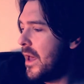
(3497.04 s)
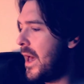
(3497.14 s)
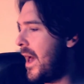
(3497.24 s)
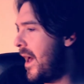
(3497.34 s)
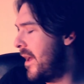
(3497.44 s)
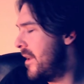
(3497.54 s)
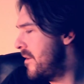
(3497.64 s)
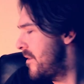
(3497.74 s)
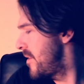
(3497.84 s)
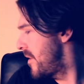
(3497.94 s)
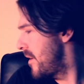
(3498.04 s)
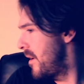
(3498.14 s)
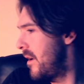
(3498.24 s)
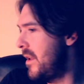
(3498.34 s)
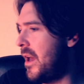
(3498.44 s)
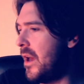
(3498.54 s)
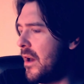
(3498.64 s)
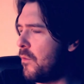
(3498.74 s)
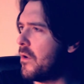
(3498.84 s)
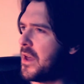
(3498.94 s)
And
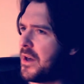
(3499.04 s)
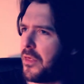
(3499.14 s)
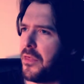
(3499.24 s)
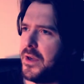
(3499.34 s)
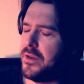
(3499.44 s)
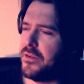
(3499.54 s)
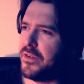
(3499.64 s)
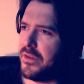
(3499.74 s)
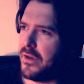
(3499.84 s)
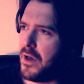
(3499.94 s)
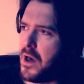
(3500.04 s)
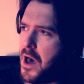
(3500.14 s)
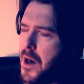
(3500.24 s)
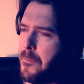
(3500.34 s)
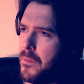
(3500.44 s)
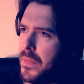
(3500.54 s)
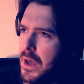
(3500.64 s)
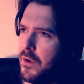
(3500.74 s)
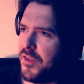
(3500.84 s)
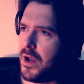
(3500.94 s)
yeah, what are the other things?
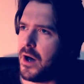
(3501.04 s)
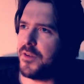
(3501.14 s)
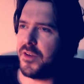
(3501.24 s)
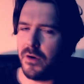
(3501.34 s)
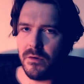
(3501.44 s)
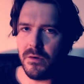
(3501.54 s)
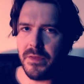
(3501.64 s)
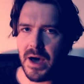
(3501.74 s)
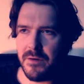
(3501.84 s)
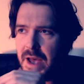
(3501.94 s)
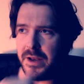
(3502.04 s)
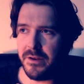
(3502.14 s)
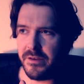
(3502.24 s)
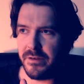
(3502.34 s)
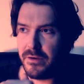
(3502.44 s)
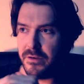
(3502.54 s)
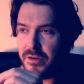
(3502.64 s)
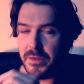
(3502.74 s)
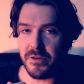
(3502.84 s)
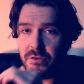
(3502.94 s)
There was an article that I've added
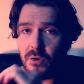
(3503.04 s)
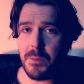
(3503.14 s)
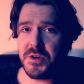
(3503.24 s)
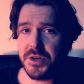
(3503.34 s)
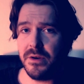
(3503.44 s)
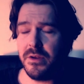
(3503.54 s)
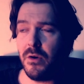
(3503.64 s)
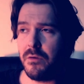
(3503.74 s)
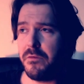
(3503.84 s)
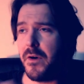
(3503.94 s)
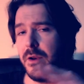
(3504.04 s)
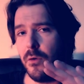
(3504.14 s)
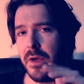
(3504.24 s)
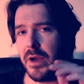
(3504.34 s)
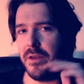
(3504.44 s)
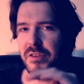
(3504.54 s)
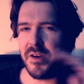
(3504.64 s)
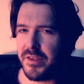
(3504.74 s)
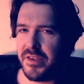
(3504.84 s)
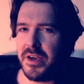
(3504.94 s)
to the description. You can find all the kind of
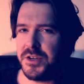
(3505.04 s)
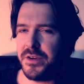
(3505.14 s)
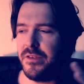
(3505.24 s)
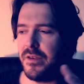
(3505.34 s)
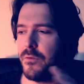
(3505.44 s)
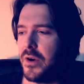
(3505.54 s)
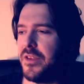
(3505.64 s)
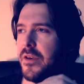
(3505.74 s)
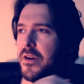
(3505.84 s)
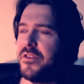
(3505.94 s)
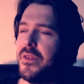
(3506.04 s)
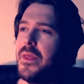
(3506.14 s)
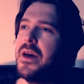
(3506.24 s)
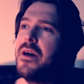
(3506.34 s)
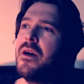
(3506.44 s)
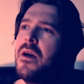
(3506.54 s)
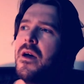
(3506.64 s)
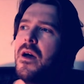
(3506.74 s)
citations and research in there.